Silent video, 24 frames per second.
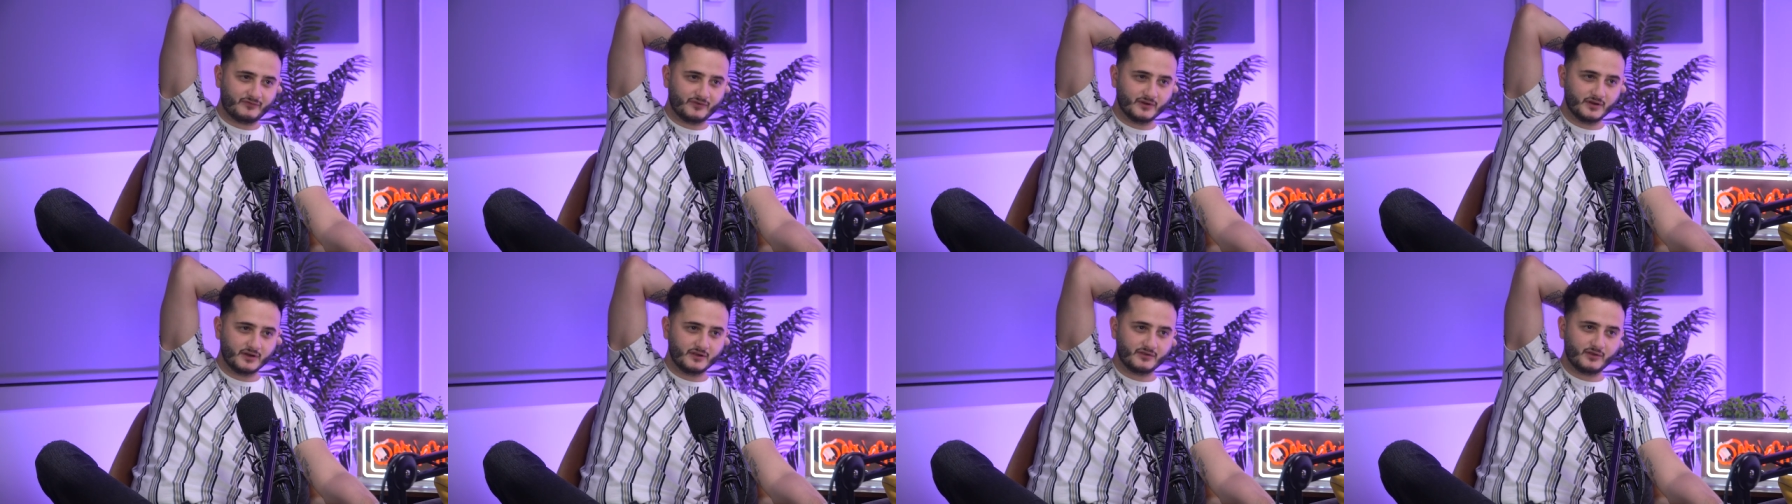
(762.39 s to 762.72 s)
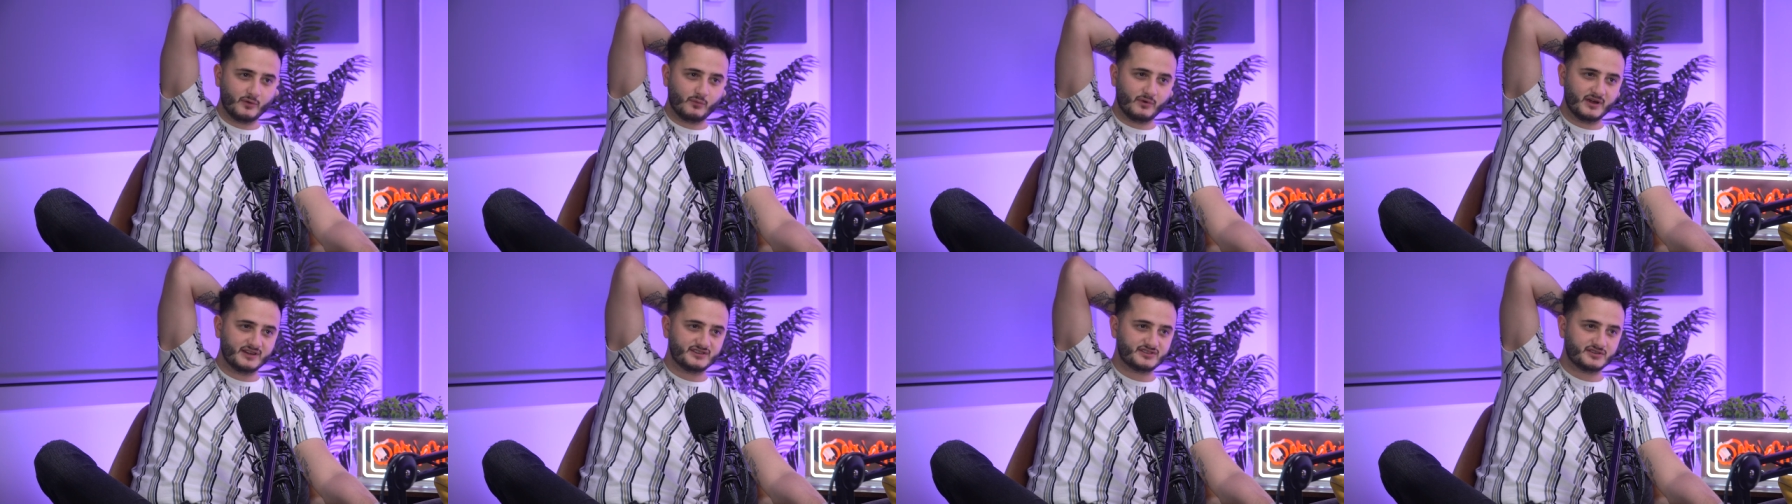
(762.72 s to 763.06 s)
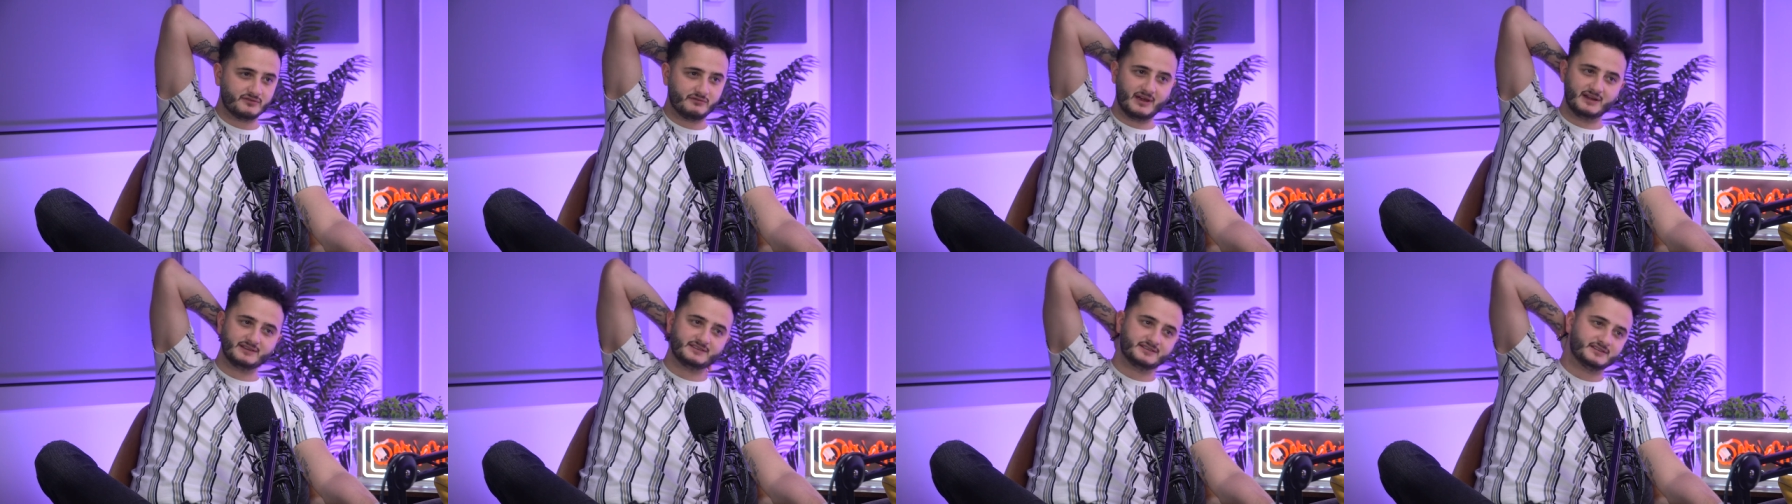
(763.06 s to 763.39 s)
for the way
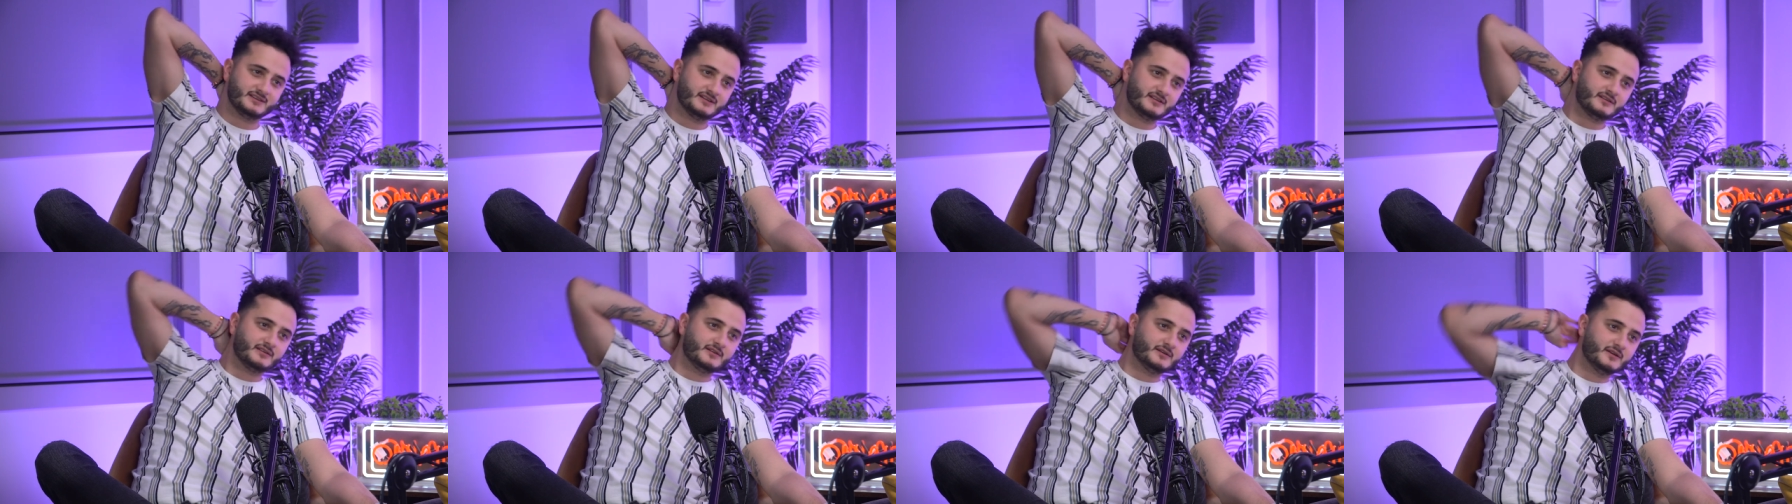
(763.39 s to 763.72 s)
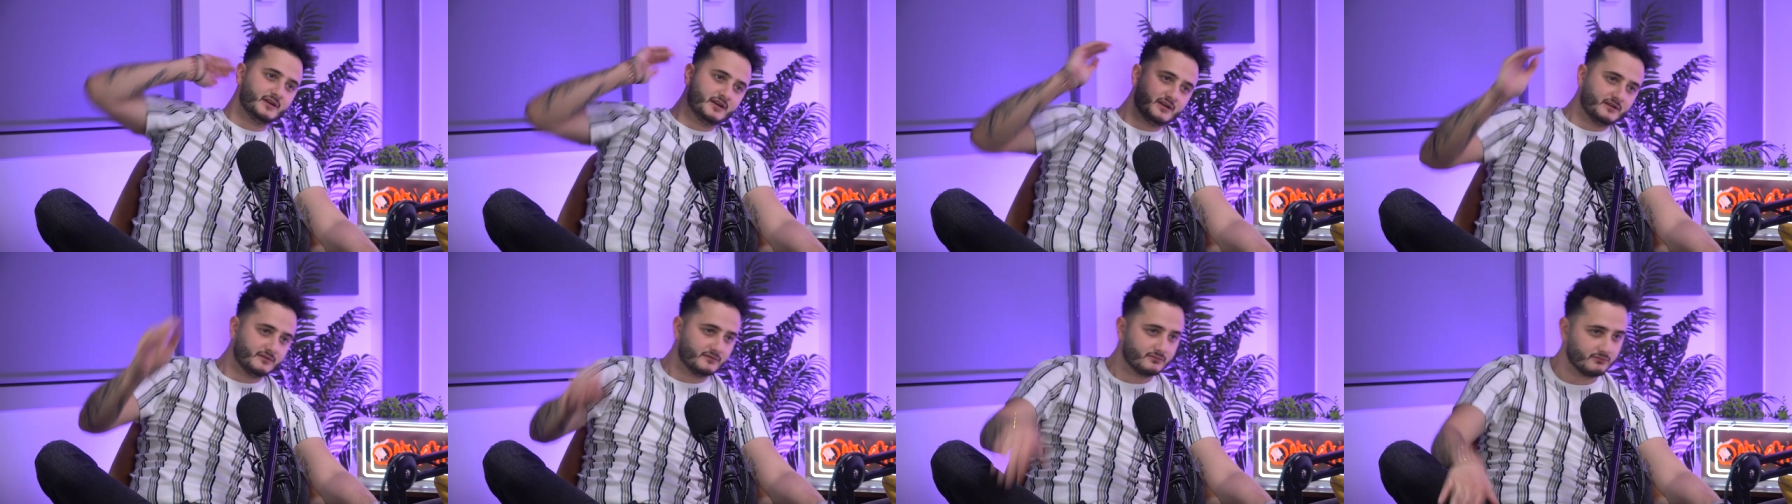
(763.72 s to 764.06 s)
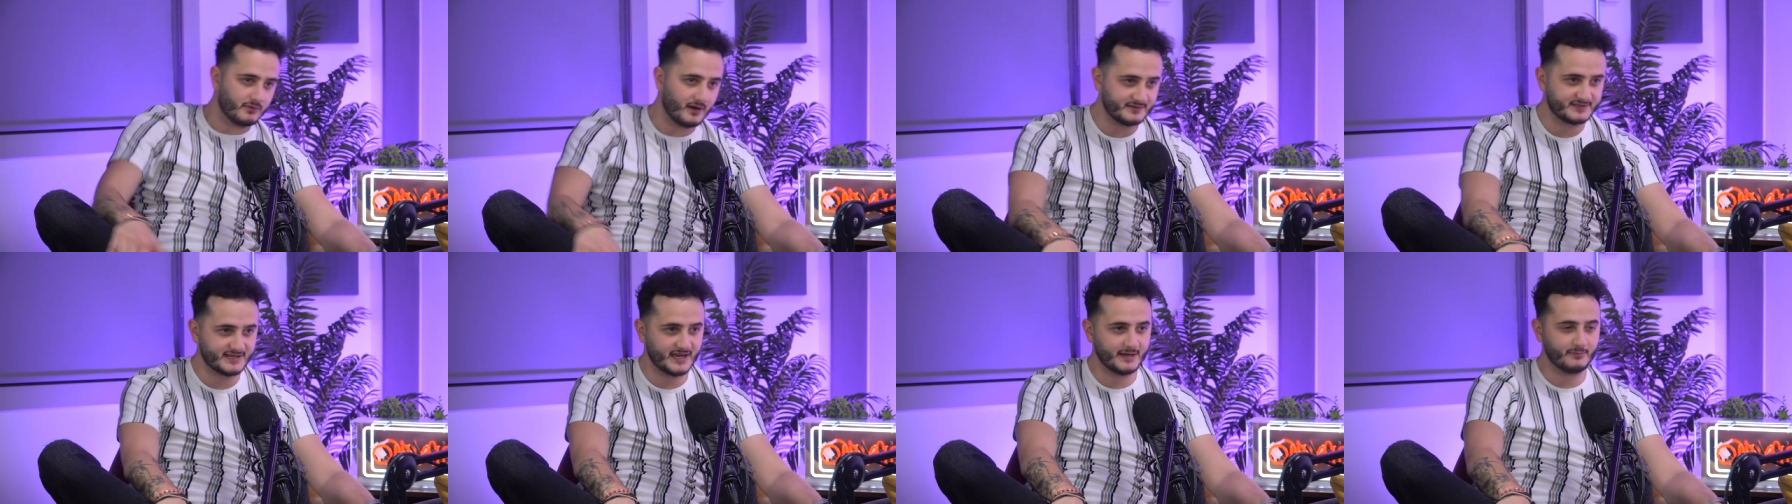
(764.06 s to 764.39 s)
she reacted at the
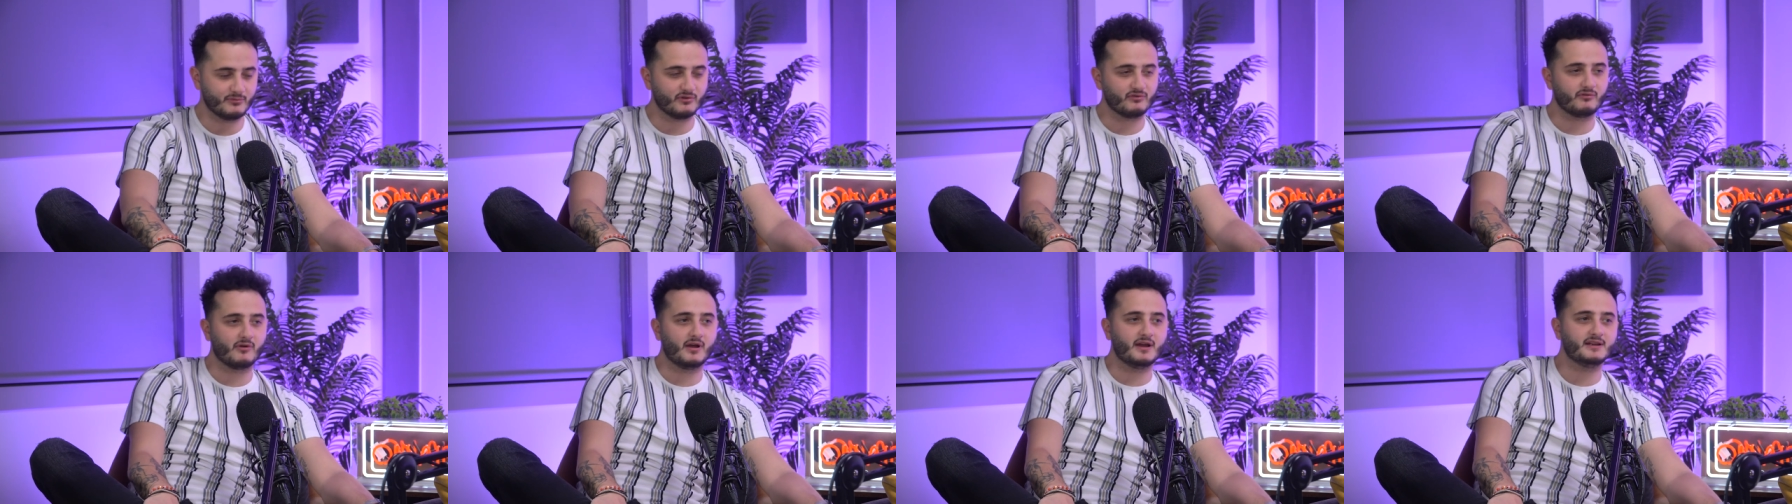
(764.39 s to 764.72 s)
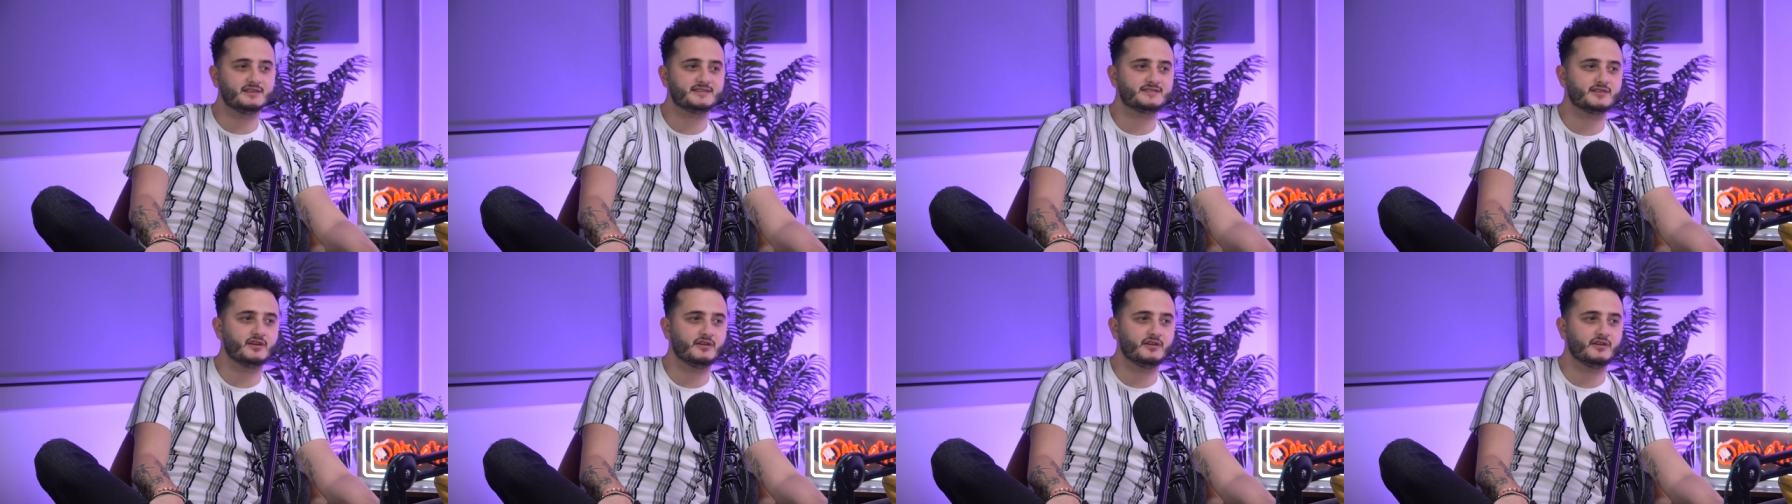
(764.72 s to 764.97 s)
round table, right?